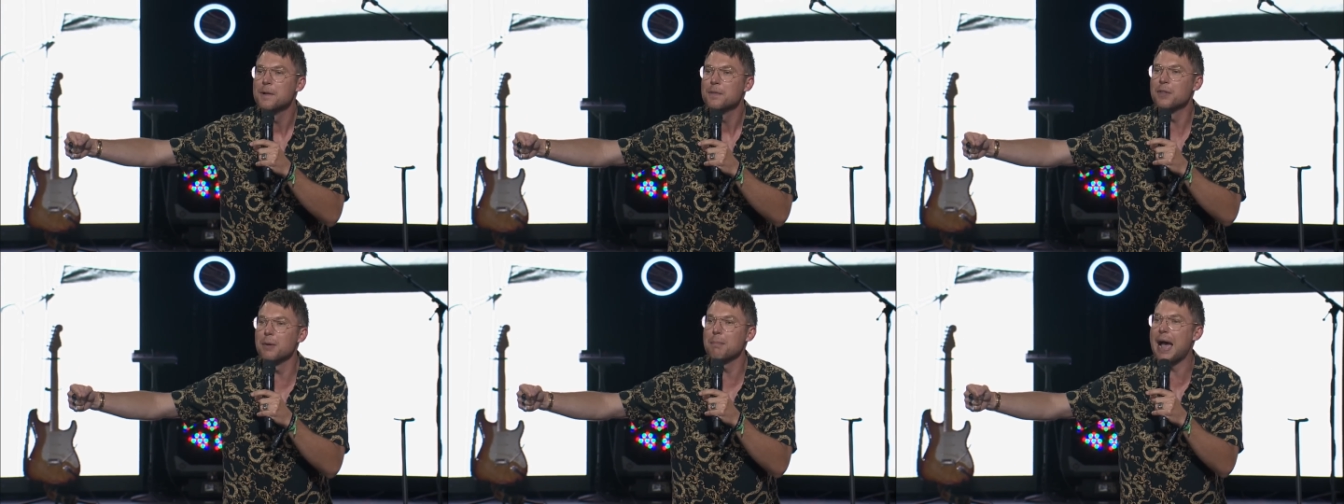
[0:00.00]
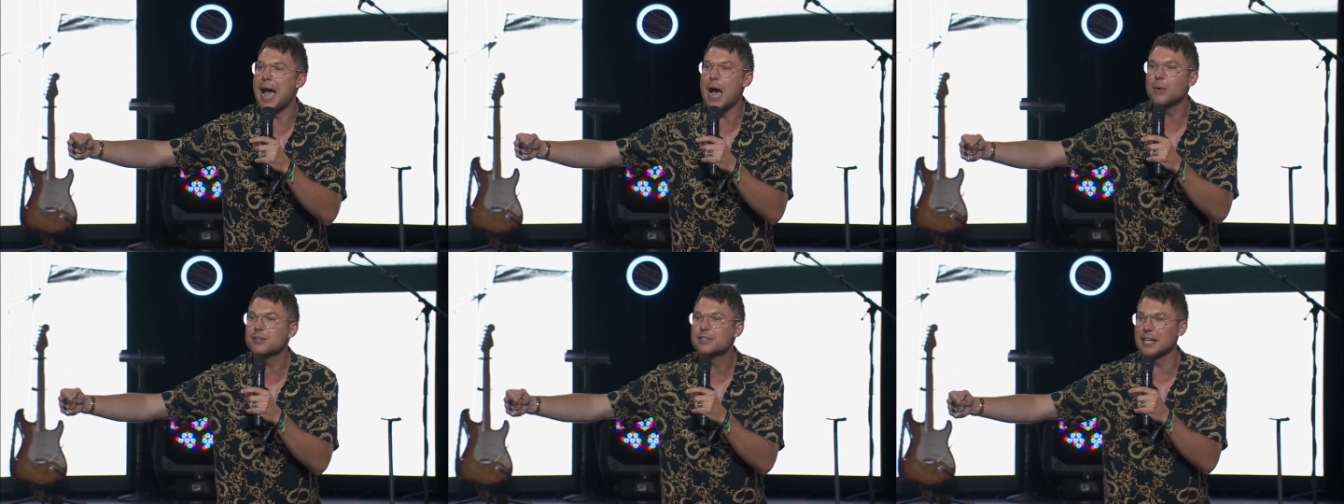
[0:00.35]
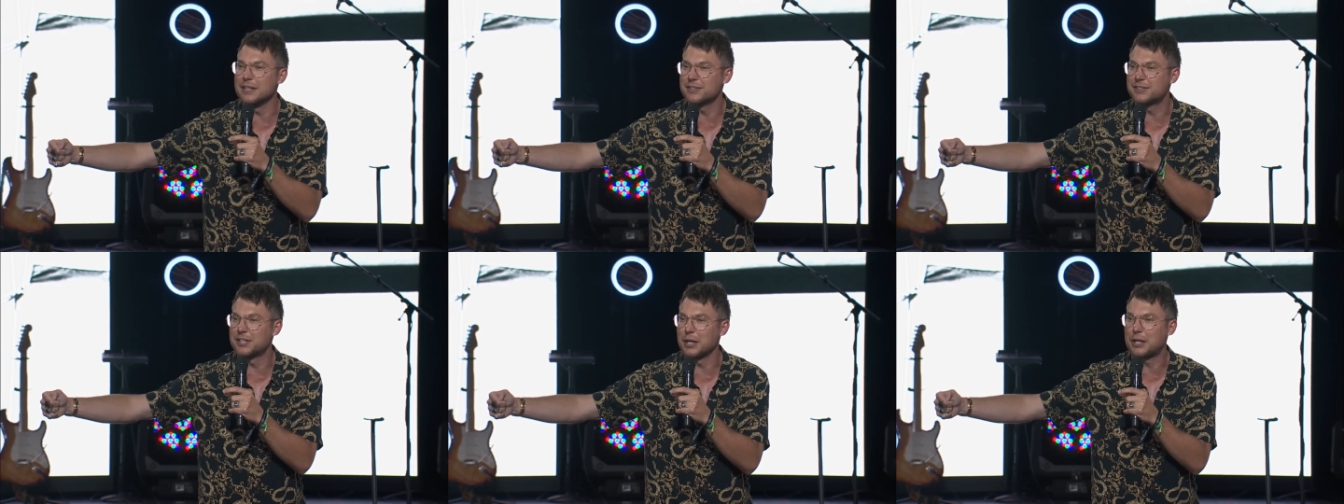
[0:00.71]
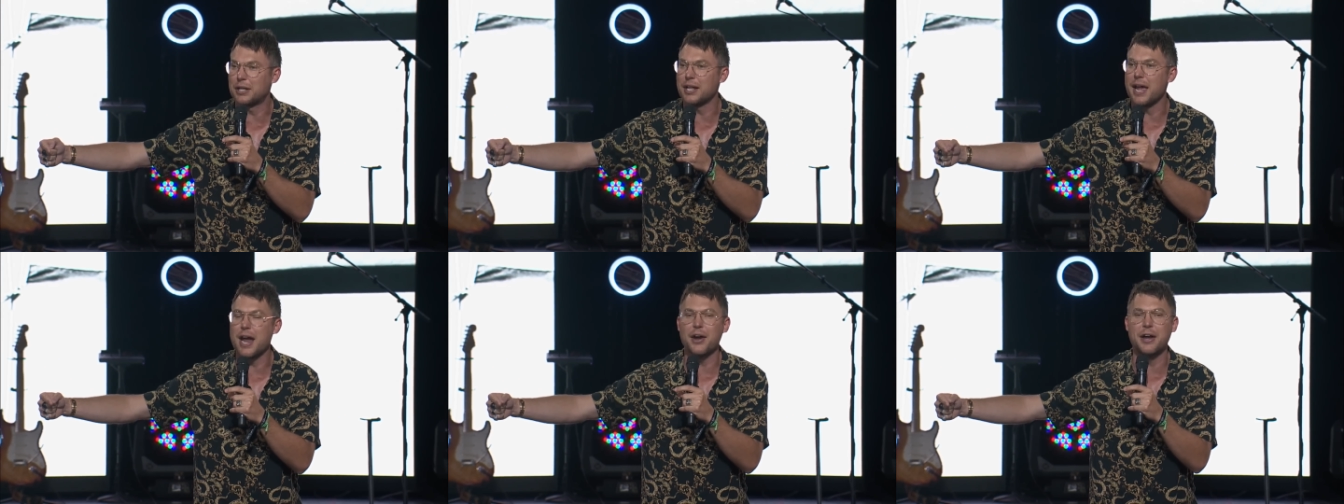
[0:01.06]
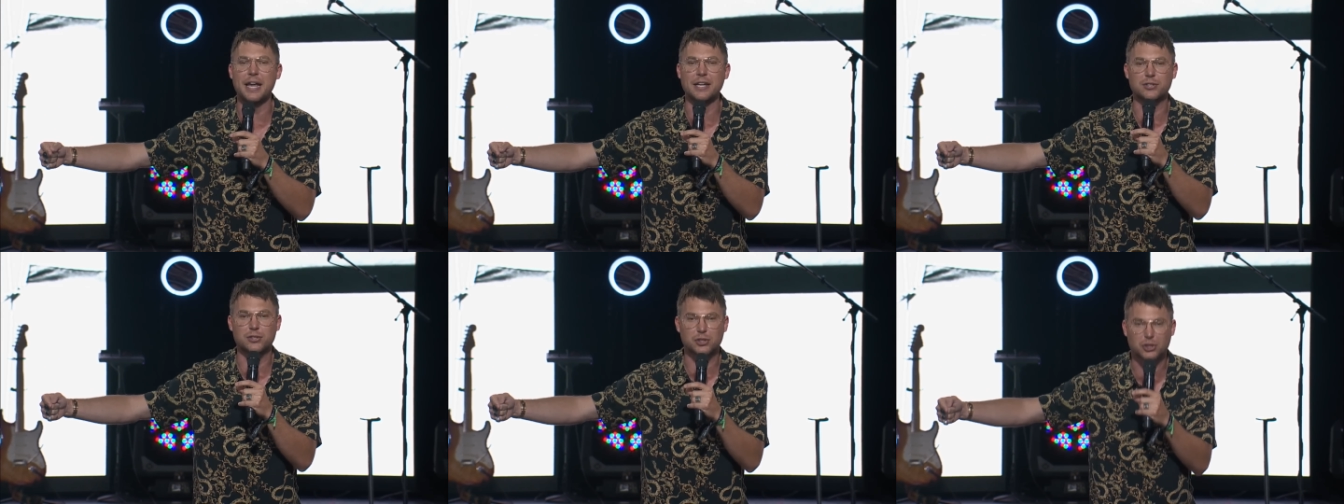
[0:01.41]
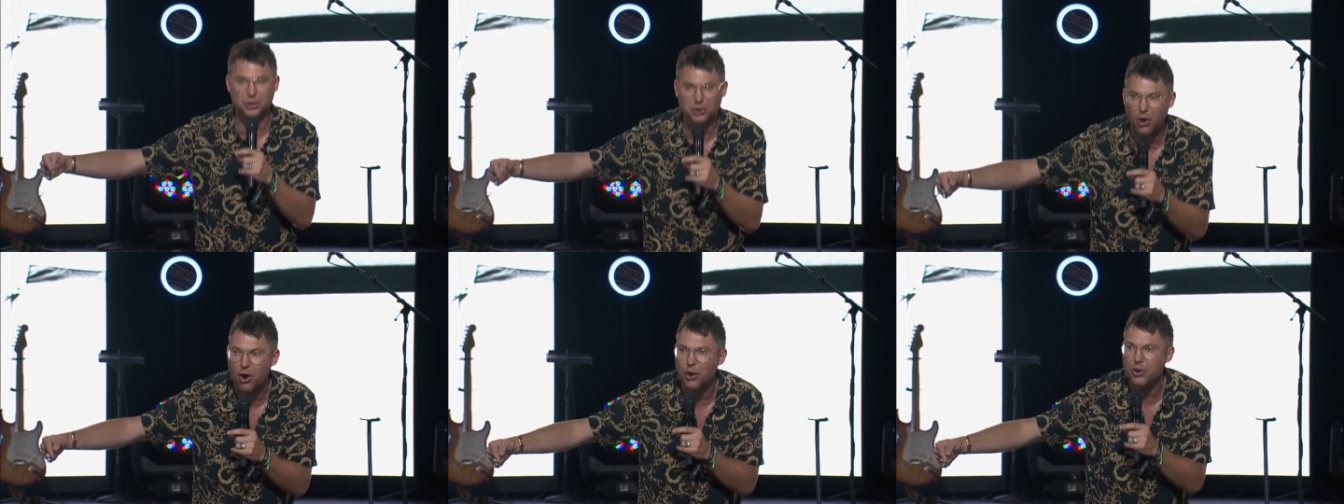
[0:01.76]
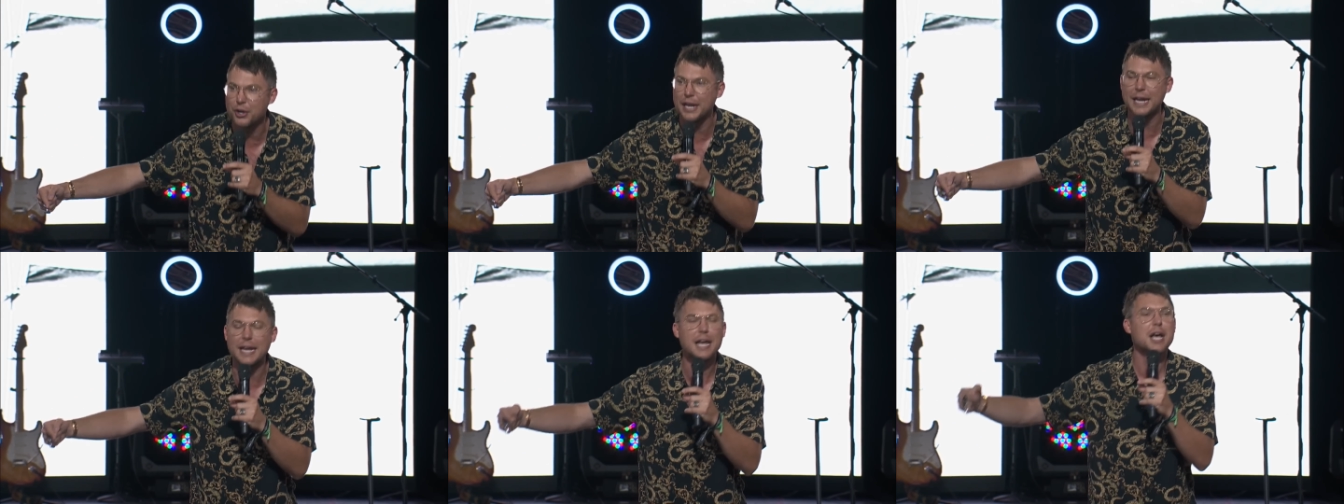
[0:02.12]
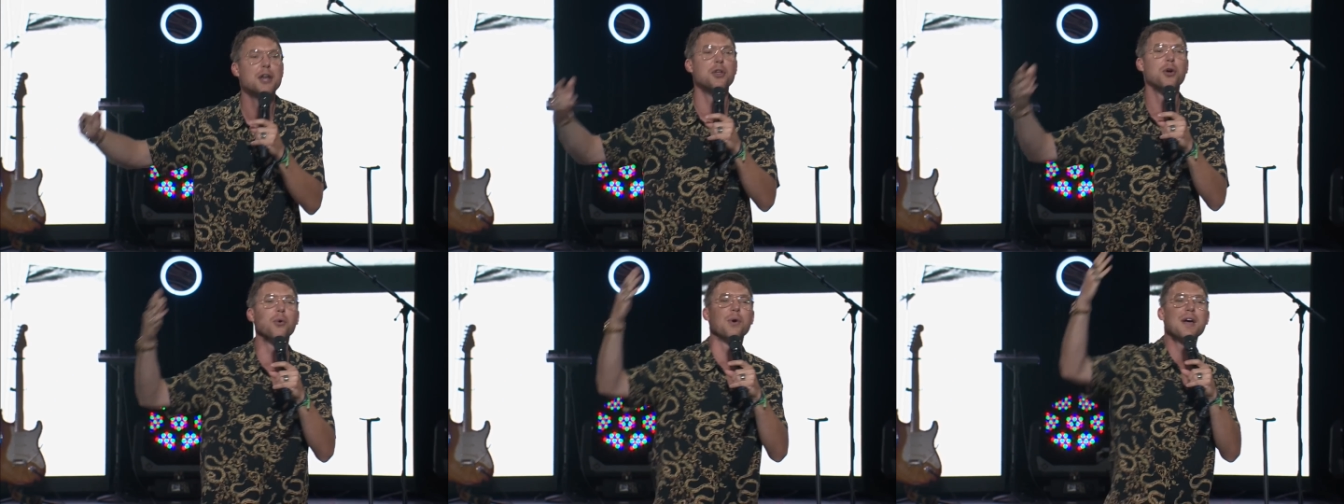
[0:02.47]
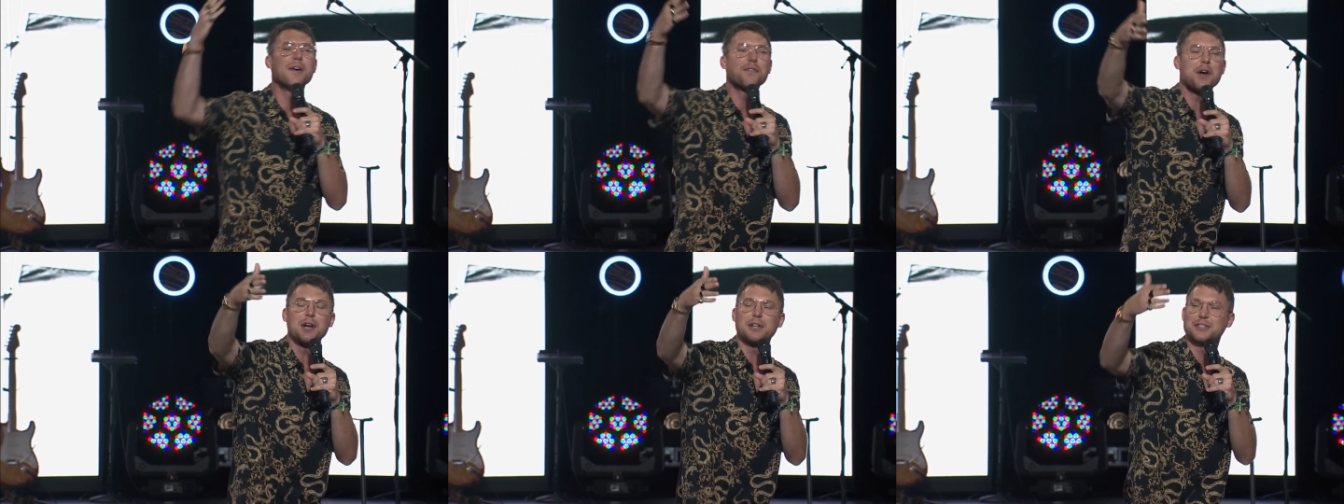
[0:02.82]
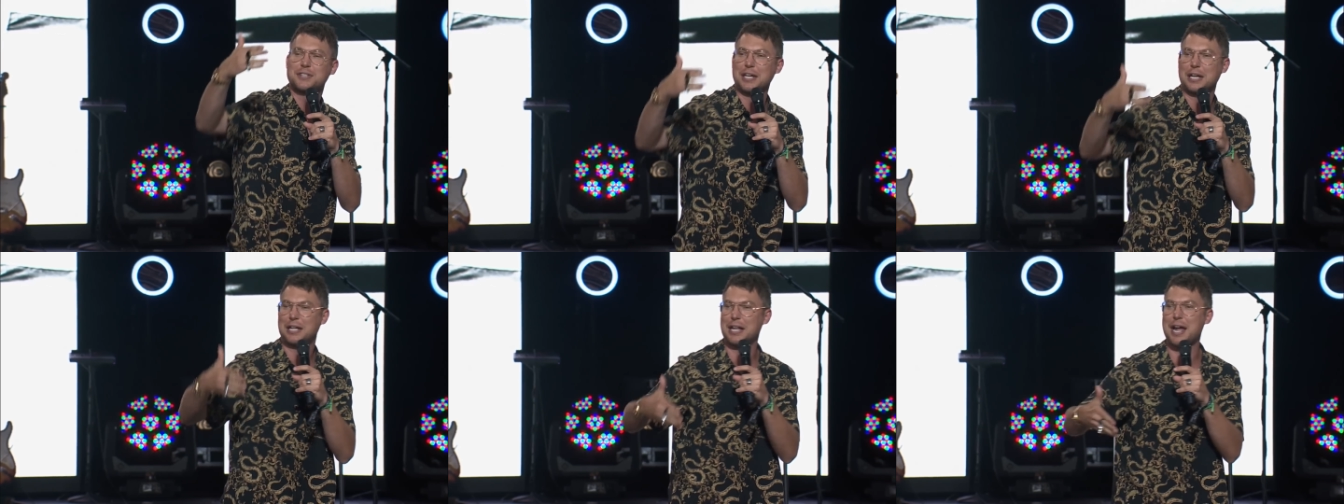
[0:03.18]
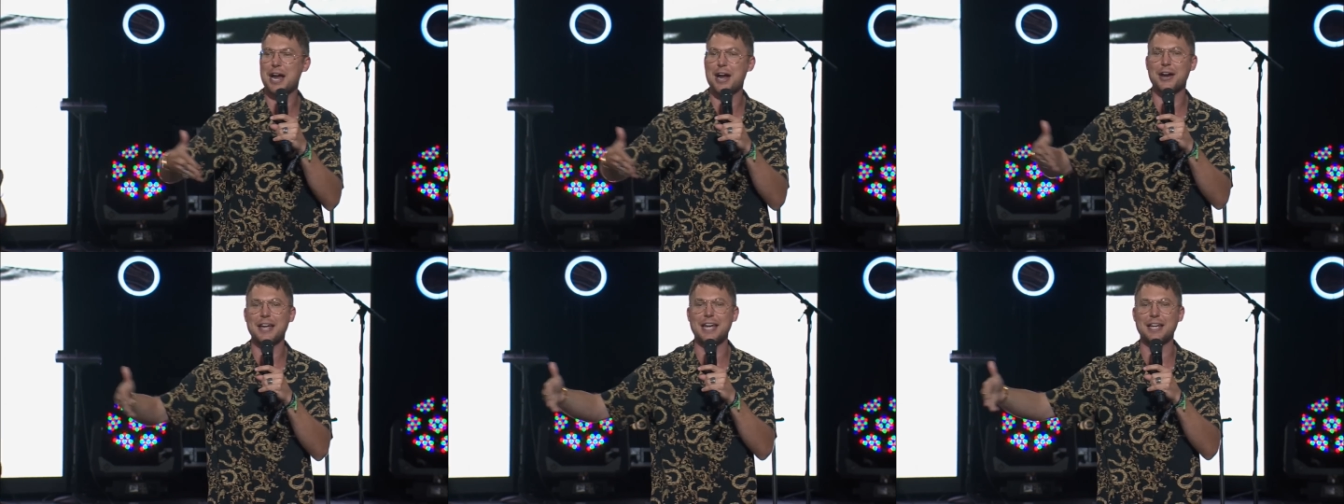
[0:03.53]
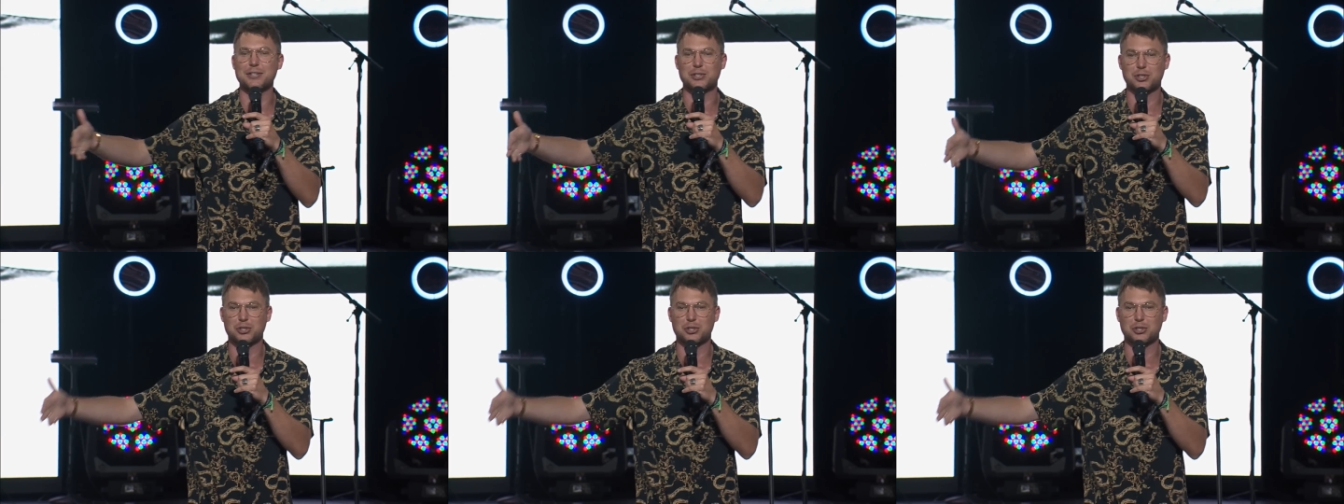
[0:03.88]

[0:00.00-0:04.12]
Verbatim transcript: The mountains declare his story. The rivers declare his